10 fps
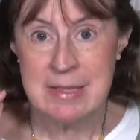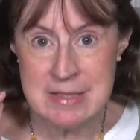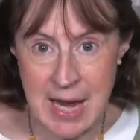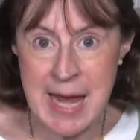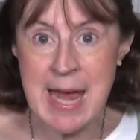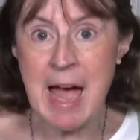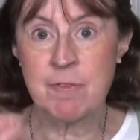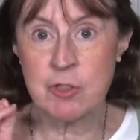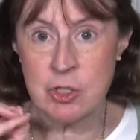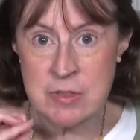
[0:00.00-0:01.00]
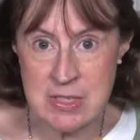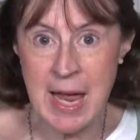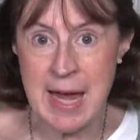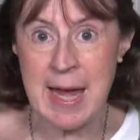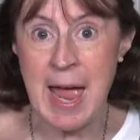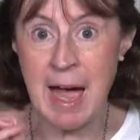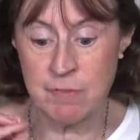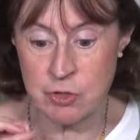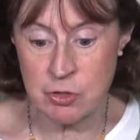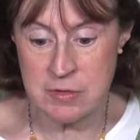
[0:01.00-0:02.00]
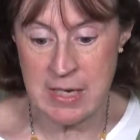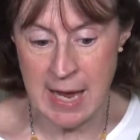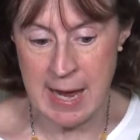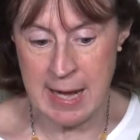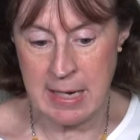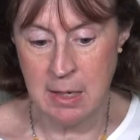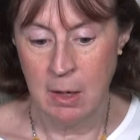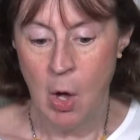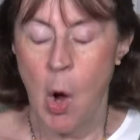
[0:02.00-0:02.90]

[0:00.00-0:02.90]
day after day after day